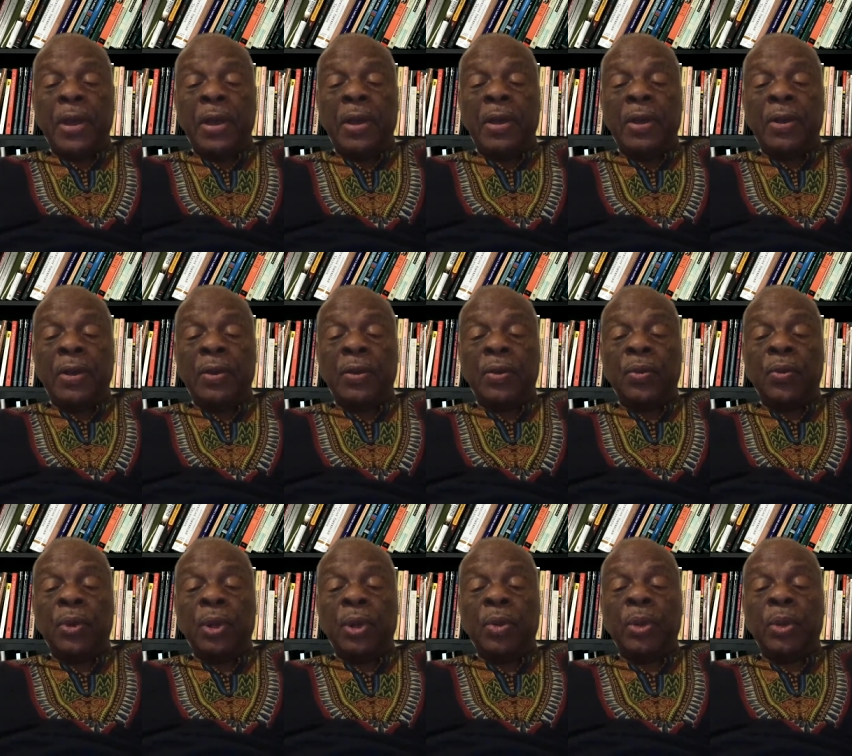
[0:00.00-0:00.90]

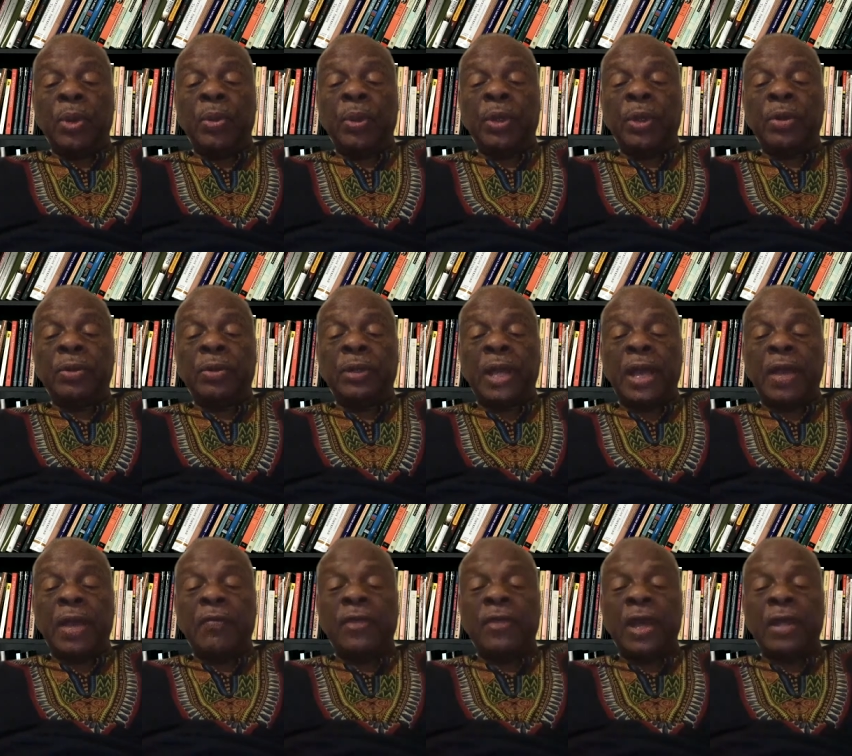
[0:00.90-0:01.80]
We don't have
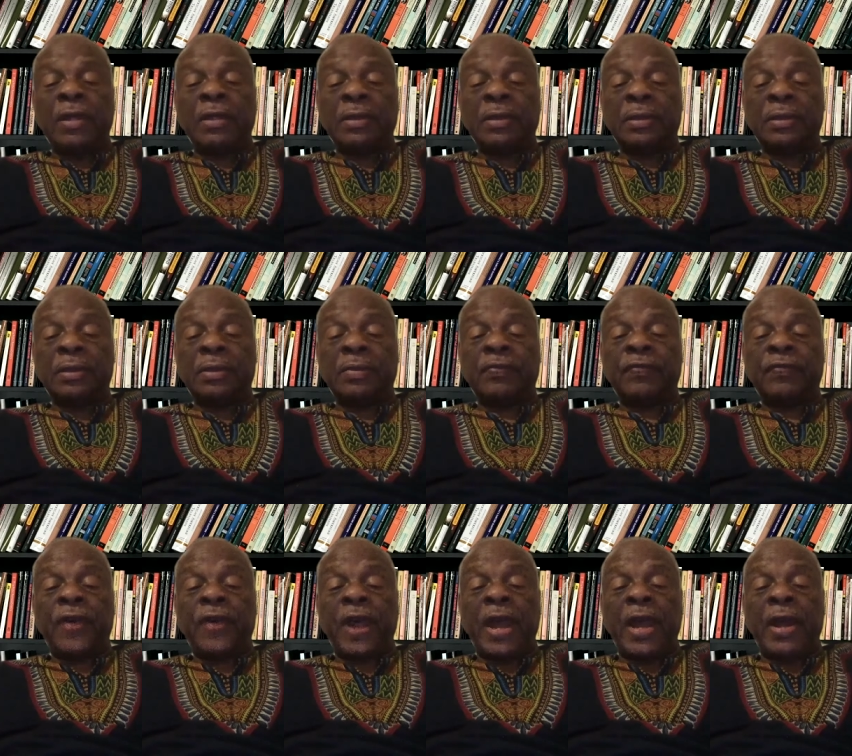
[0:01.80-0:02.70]
that
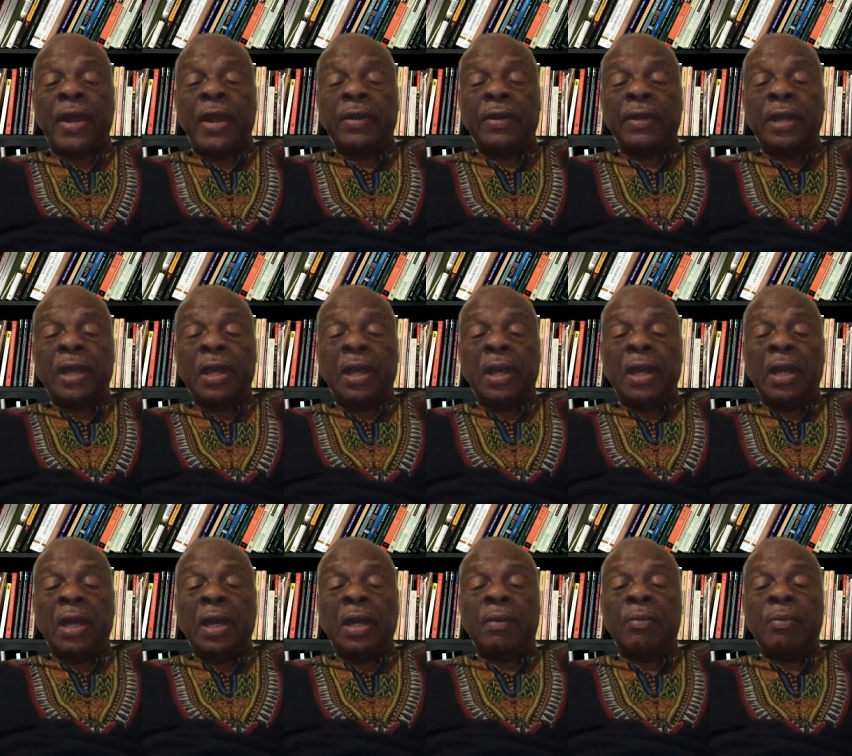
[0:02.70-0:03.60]
fire.
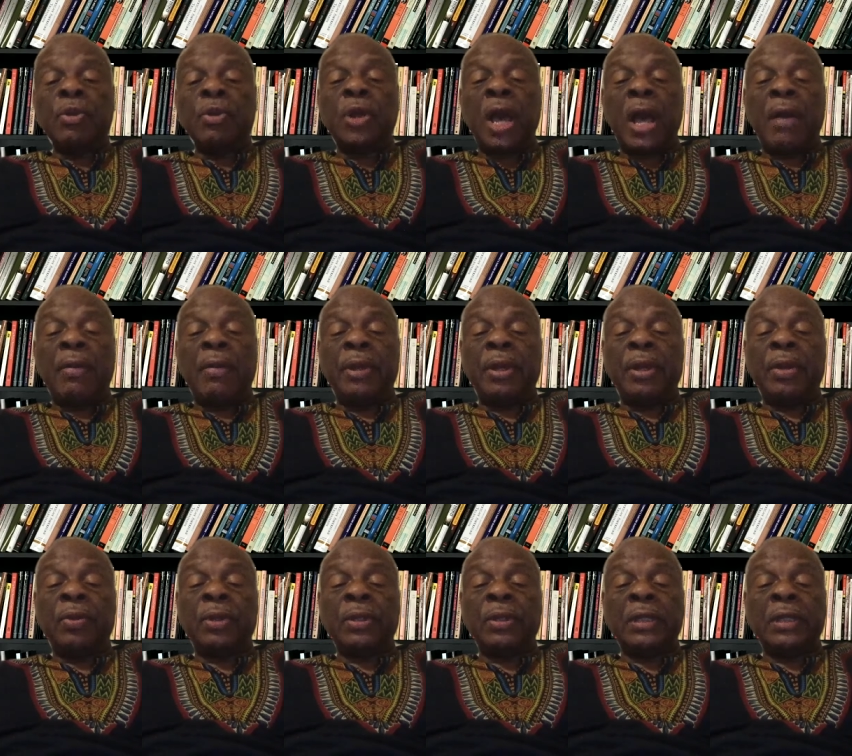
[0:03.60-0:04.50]
Mugabe was the
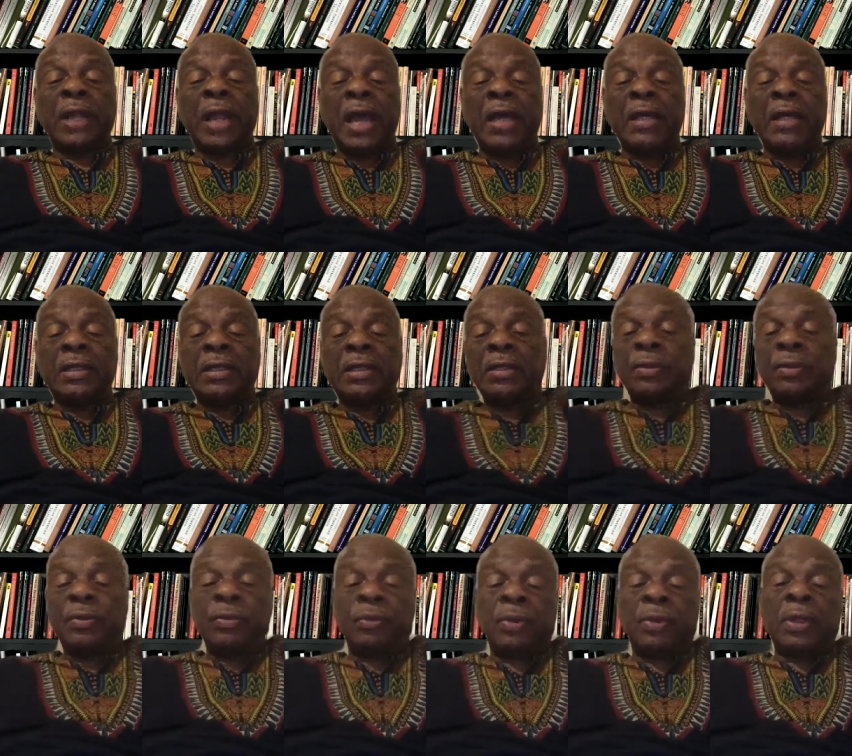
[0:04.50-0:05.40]
last
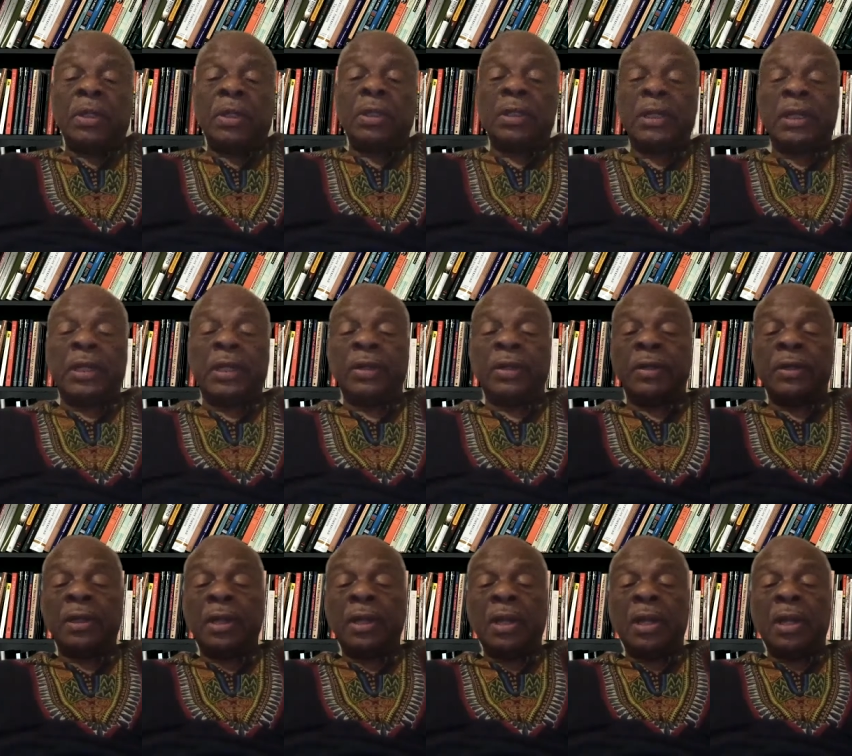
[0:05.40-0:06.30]
real leader
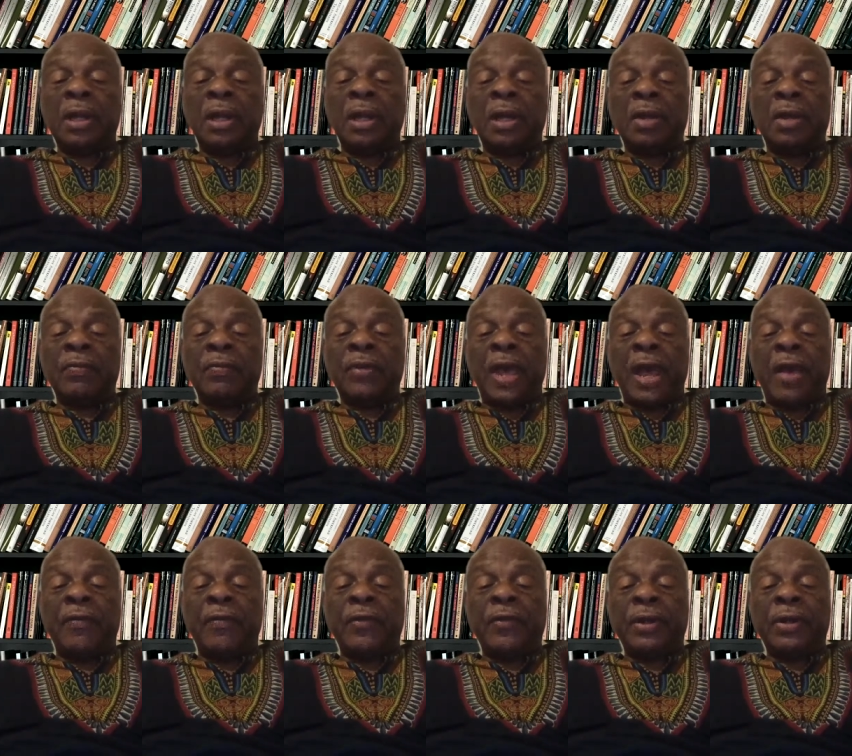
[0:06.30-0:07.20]
of
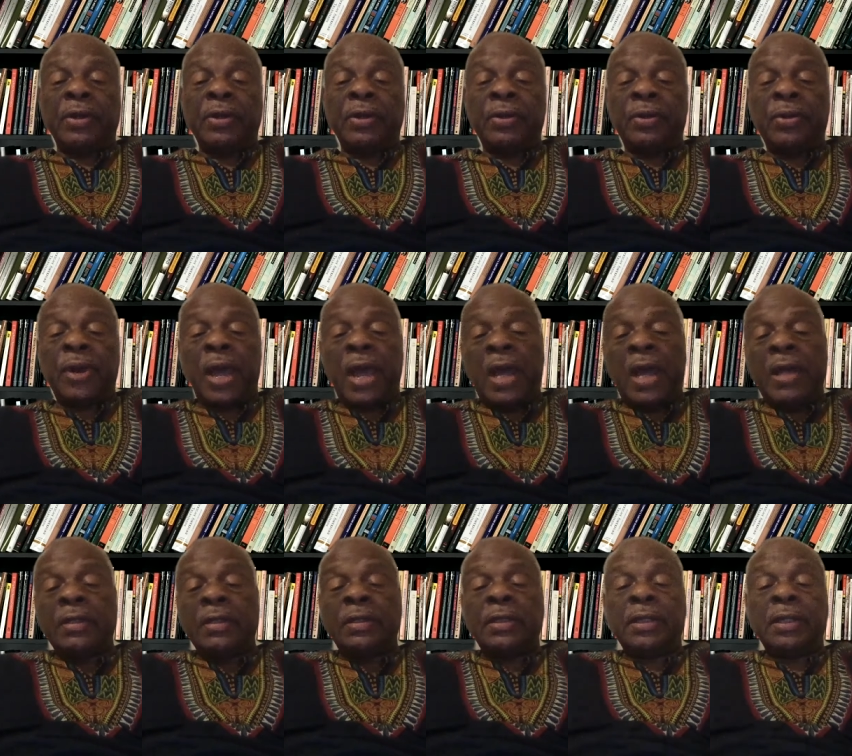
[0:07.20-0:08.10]
Africa who had
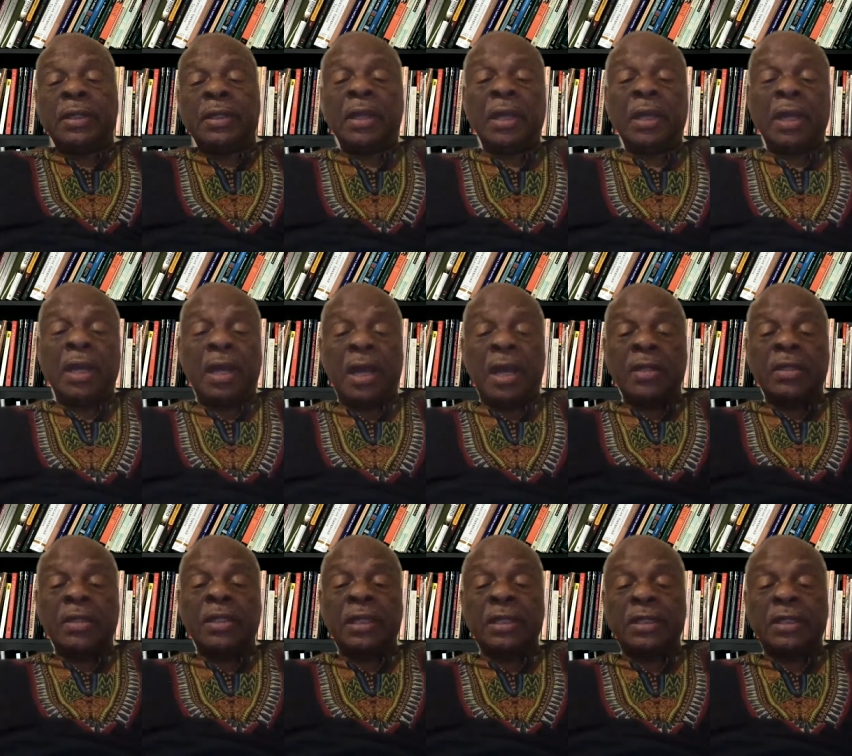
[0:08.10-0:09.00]
a sense
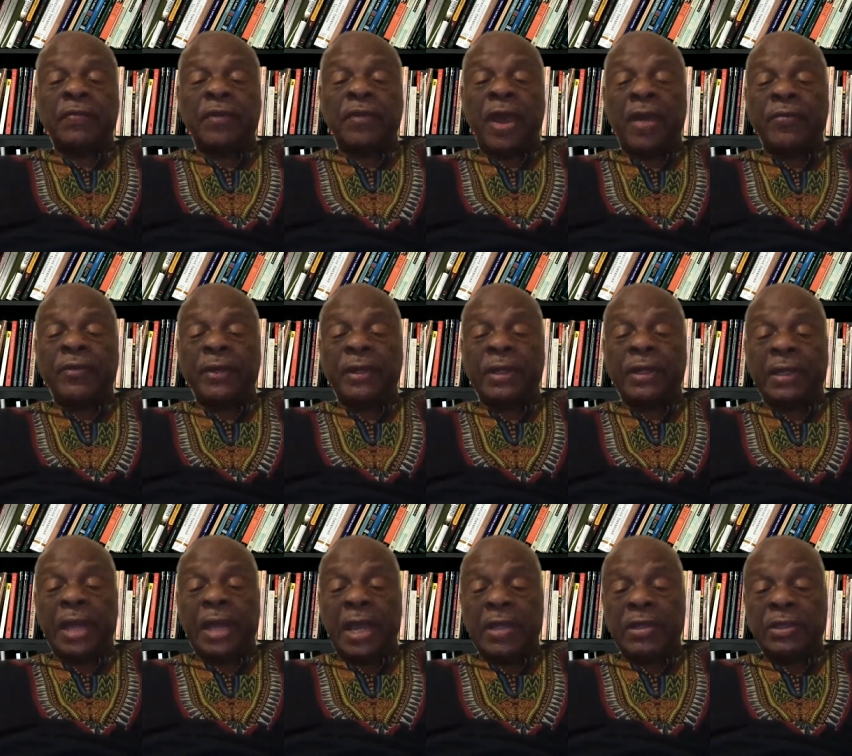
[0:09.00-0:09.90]
of African
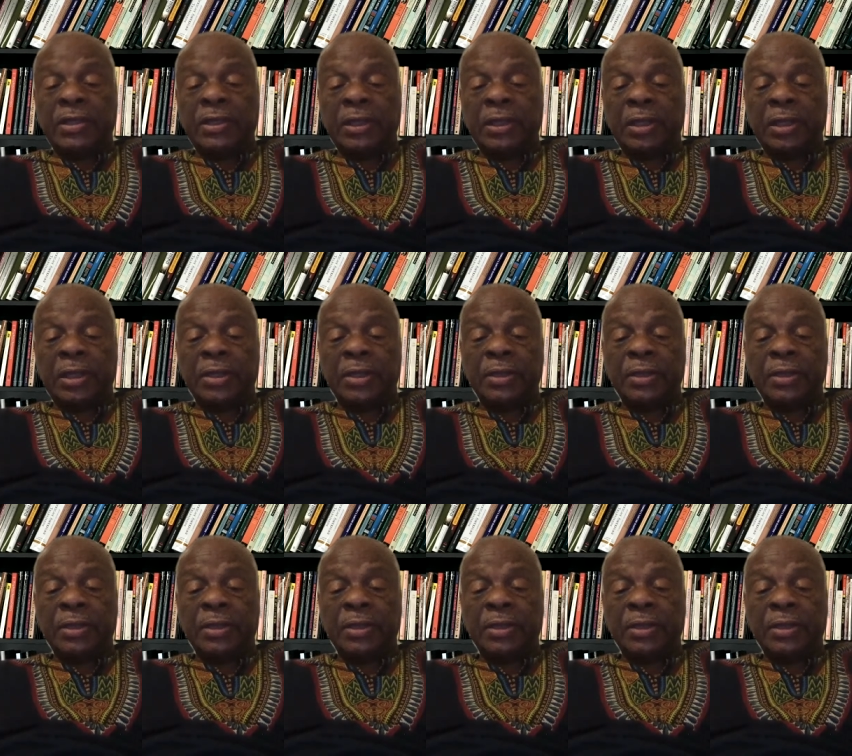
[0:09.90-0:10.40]
nationalism.